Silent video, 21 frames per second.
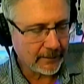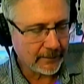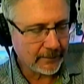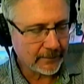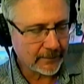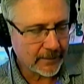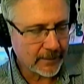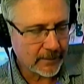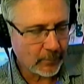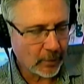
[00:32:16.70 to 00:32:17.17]

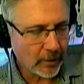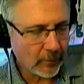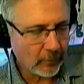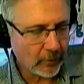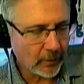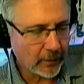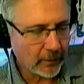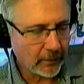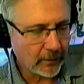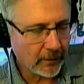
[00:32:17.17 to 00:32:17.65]
smart
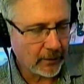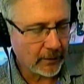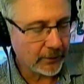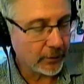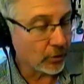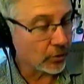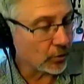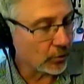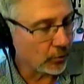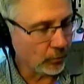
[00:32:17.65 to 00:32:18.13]
water on your
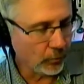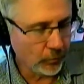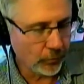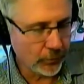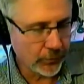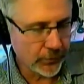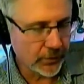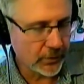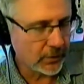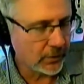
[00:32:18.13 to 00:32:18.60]

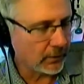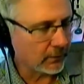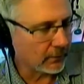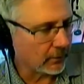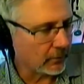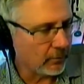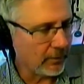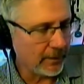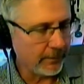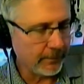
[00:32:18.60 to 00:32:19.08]
tools, your
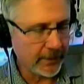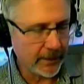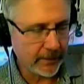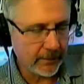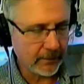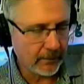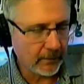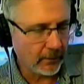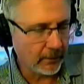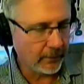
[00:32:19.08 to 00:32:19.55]
equipment,
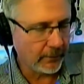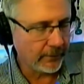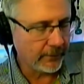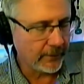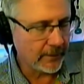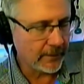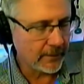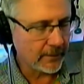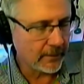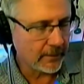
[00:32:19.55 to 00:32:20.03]
all of
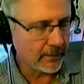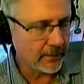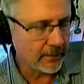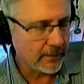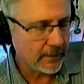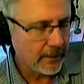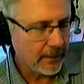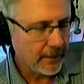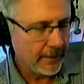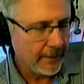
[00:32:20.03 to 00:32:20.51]
these things
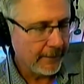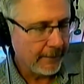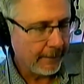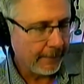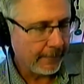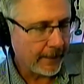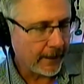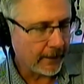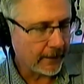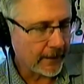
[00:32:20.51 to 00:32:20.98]

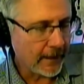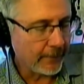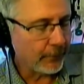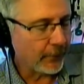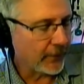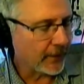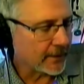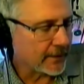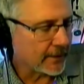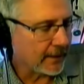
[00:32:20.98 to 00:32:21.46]
a couple
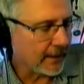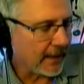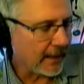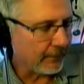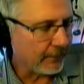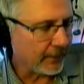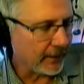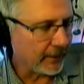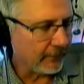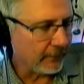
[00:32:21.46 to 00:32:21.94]
things can
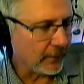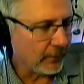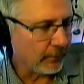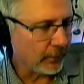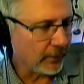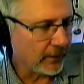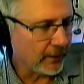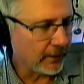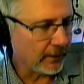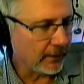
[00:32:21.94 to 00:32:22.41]
happen. If you put
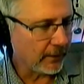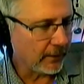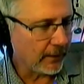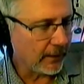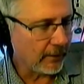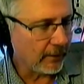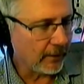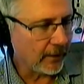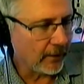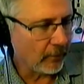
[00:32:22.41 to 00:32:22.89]
it in an
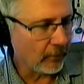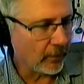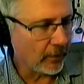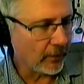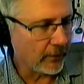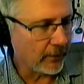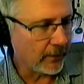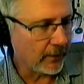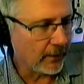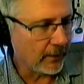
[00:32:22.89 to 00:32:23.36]
area where
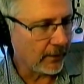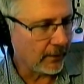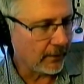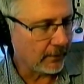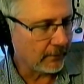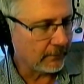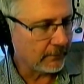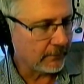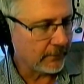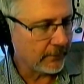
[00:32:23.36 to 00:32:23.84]
the uh,
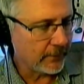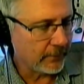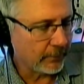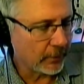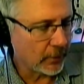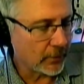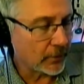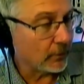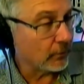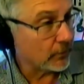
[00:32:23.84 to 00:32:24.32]
the
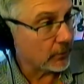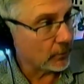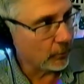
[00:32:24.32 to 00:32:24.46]
person who's going to